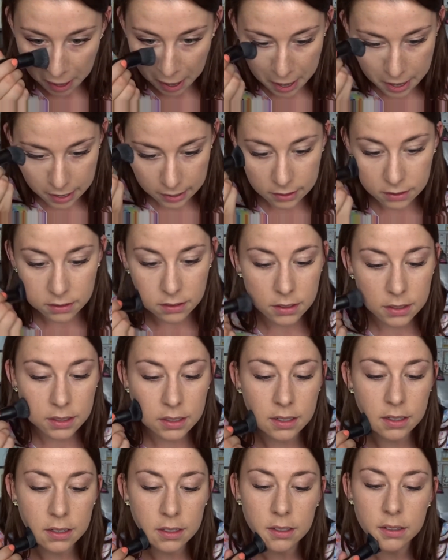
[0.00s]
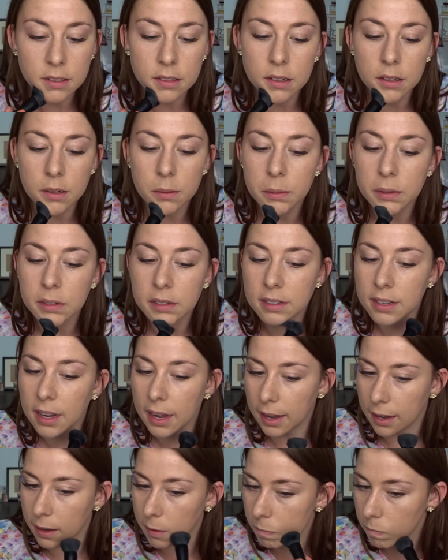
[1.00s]
and it is, I would
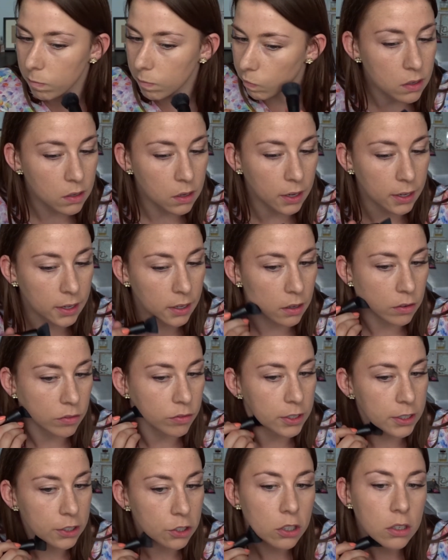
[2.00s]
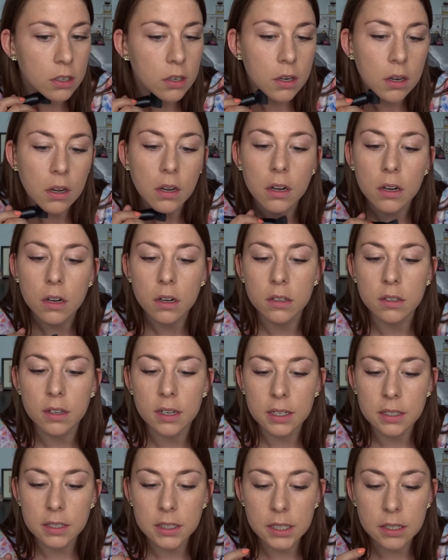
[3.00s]
say, light covered because I
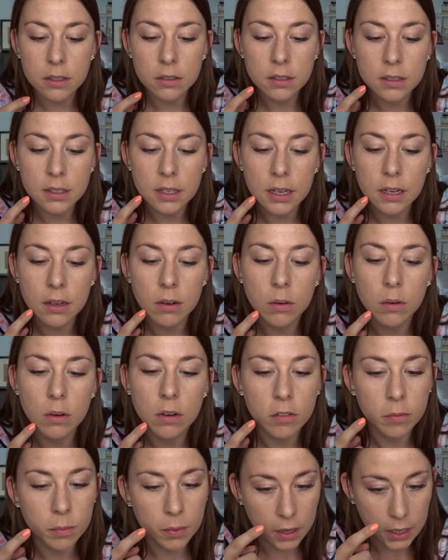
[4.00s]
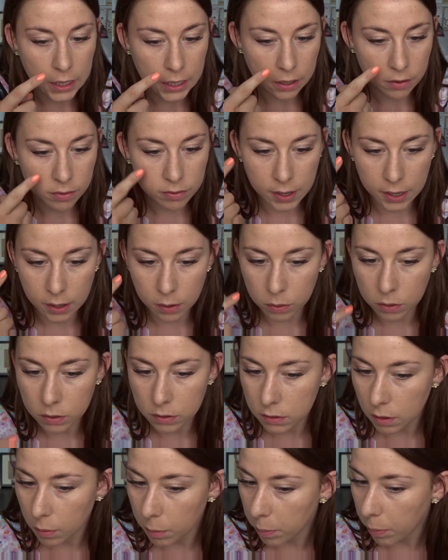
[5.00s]
can still see all of my
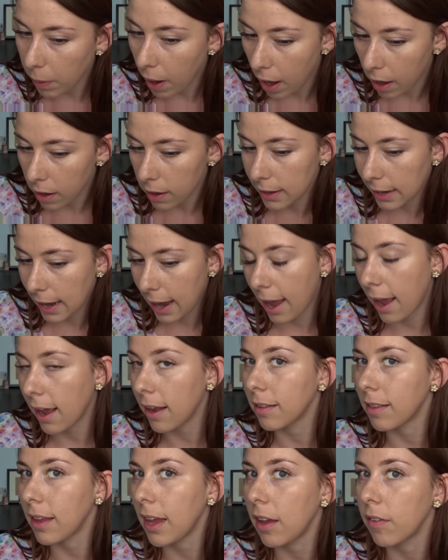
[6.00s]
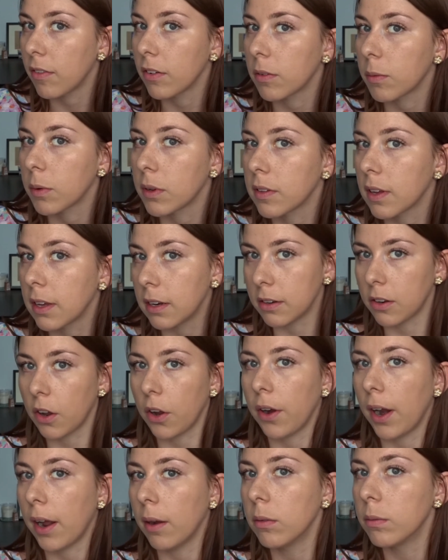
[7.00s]
freckles, but it has evened my skin
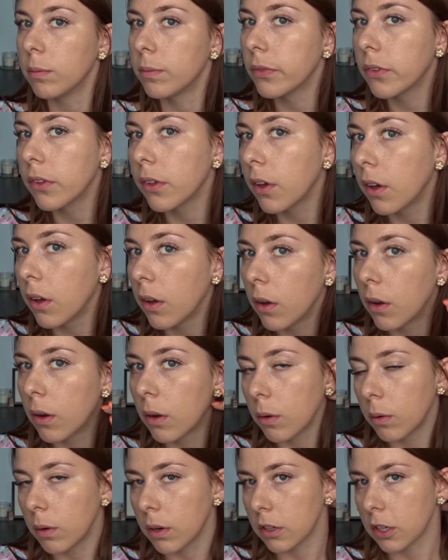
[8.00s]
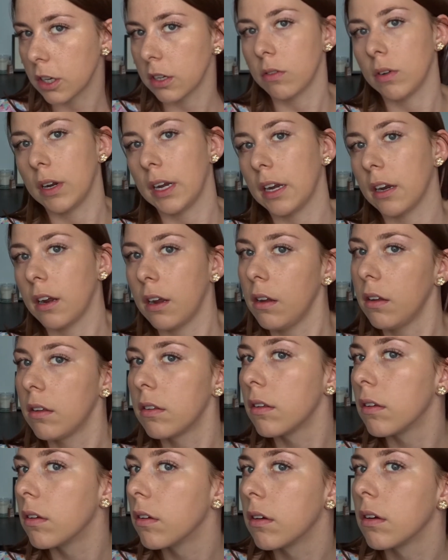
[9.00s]
tone out, which is really
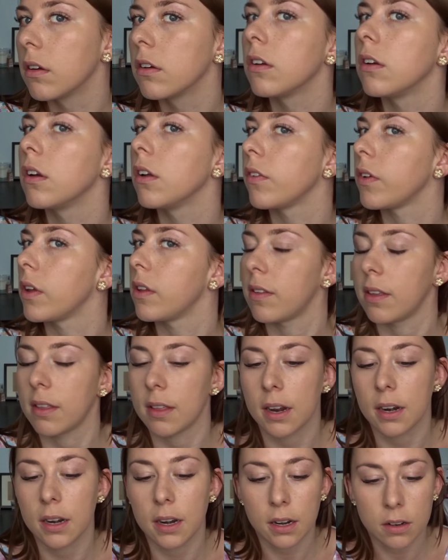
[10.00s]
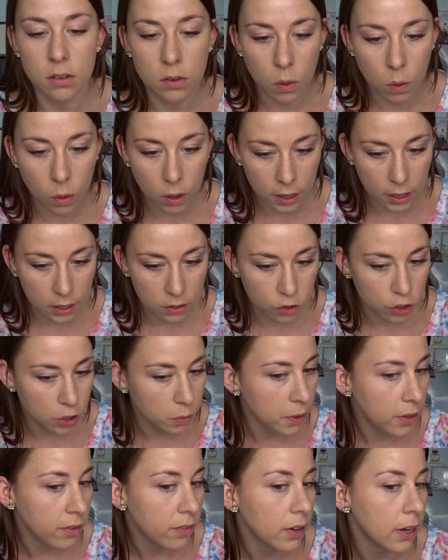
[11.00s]
nice. Don't know if you can see that, and it's quite a
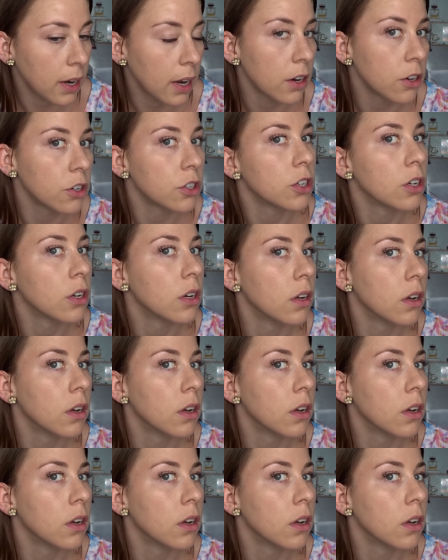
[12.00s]
dewy finish.